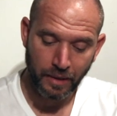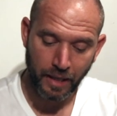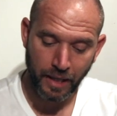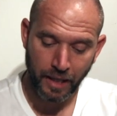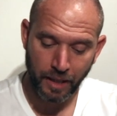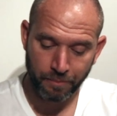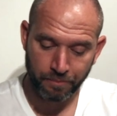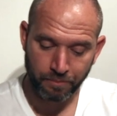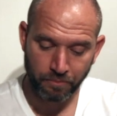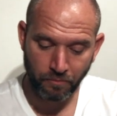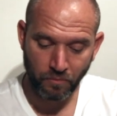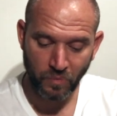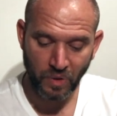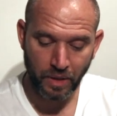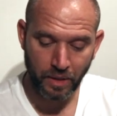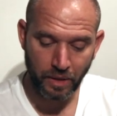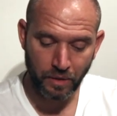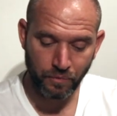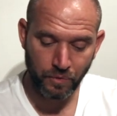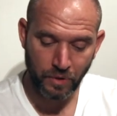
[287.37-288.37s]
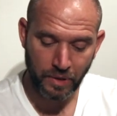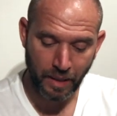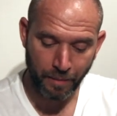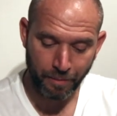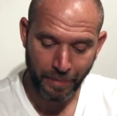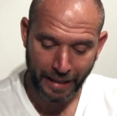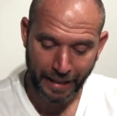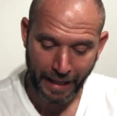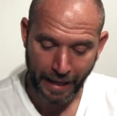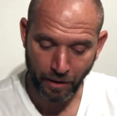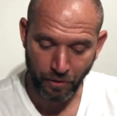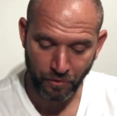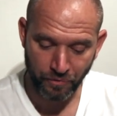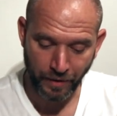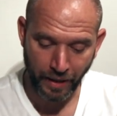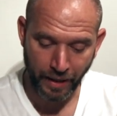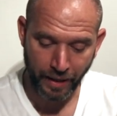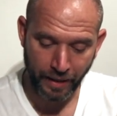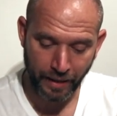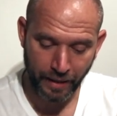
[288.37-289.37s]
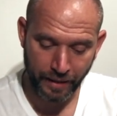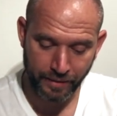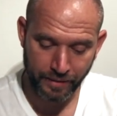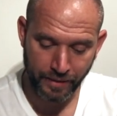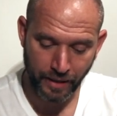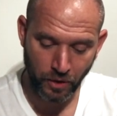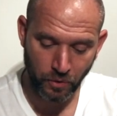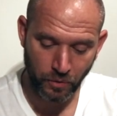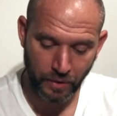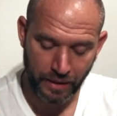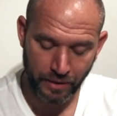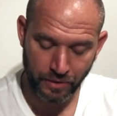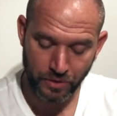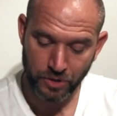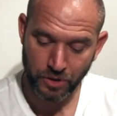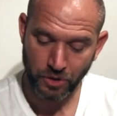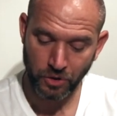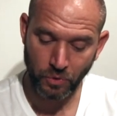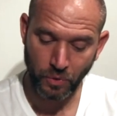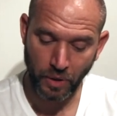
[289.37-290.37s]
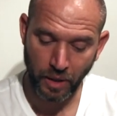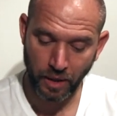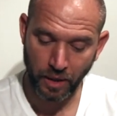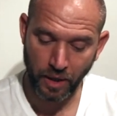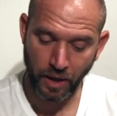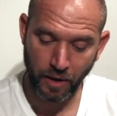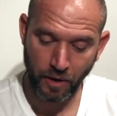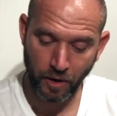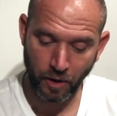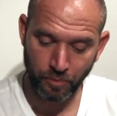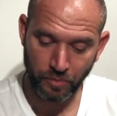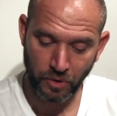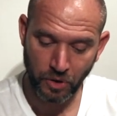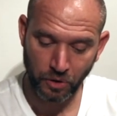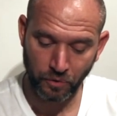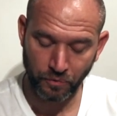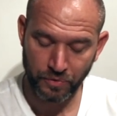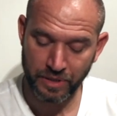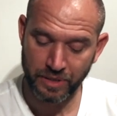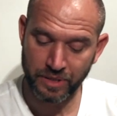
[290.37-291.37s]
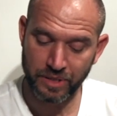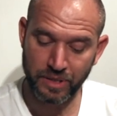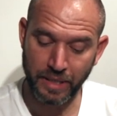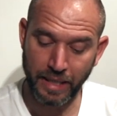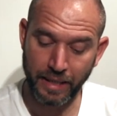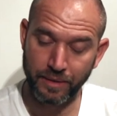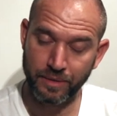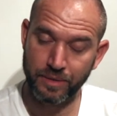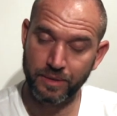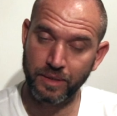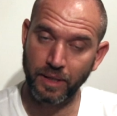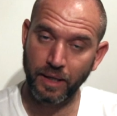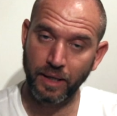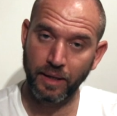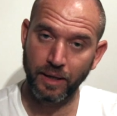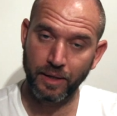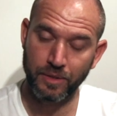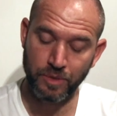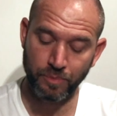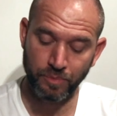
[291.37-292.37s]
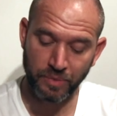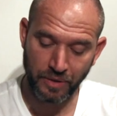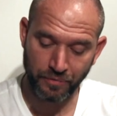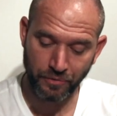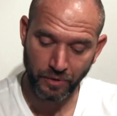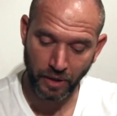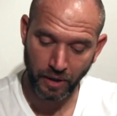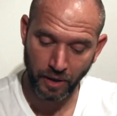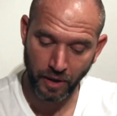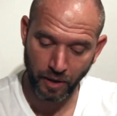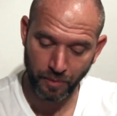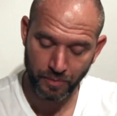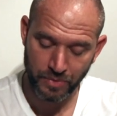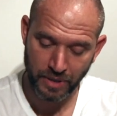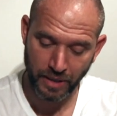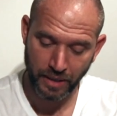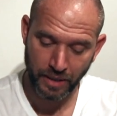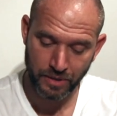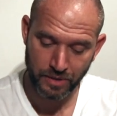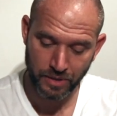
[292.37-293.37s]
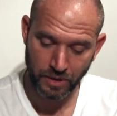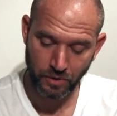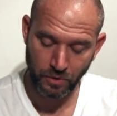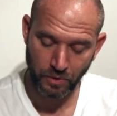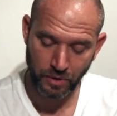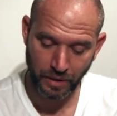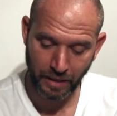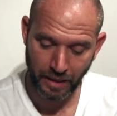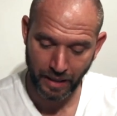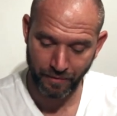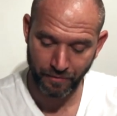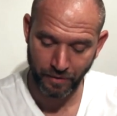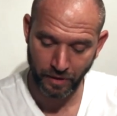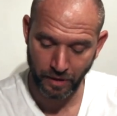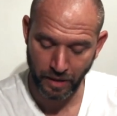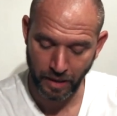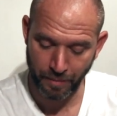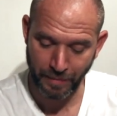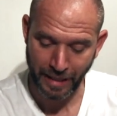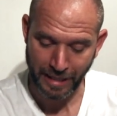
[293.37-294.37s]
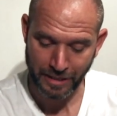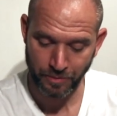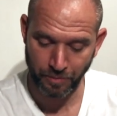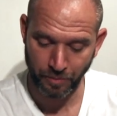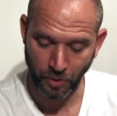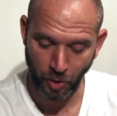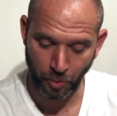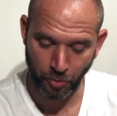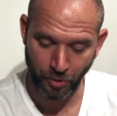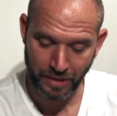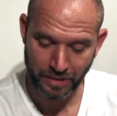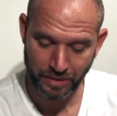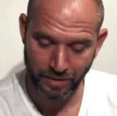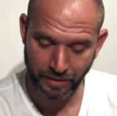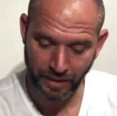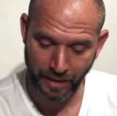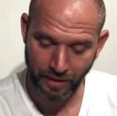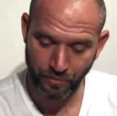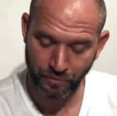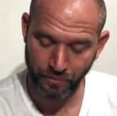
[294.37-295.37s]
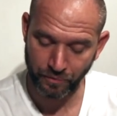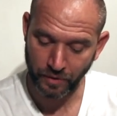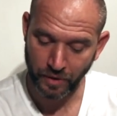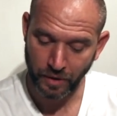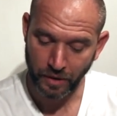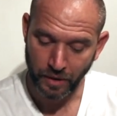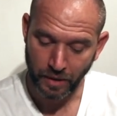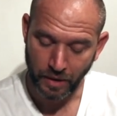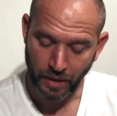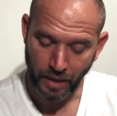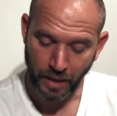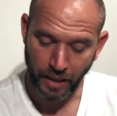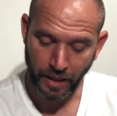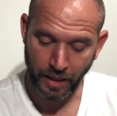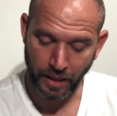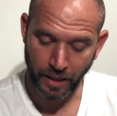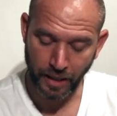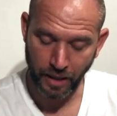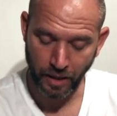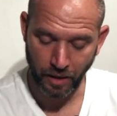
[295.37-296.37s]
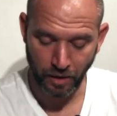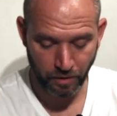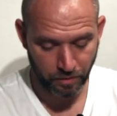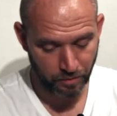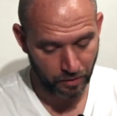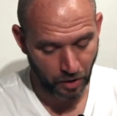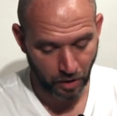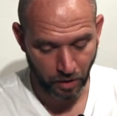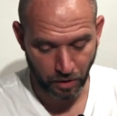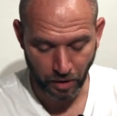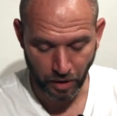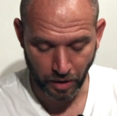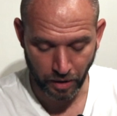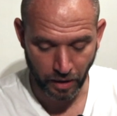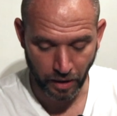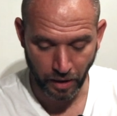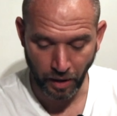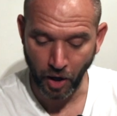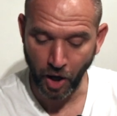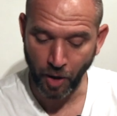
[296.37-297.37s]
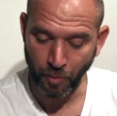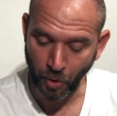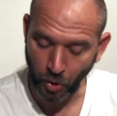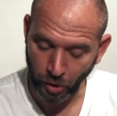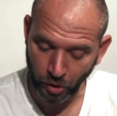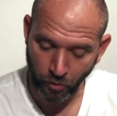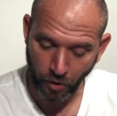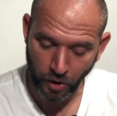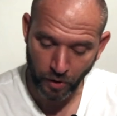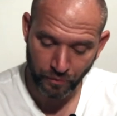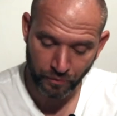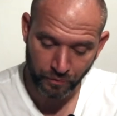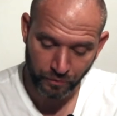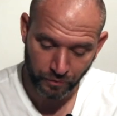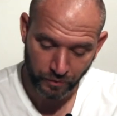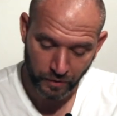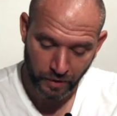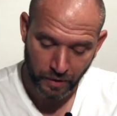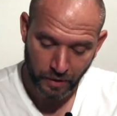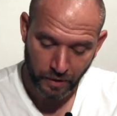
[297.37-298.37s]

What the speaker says: If you come back out of that and go into alarm, you can obviously set some different alarms there, so you can have a maximum operating depth alarm on or off.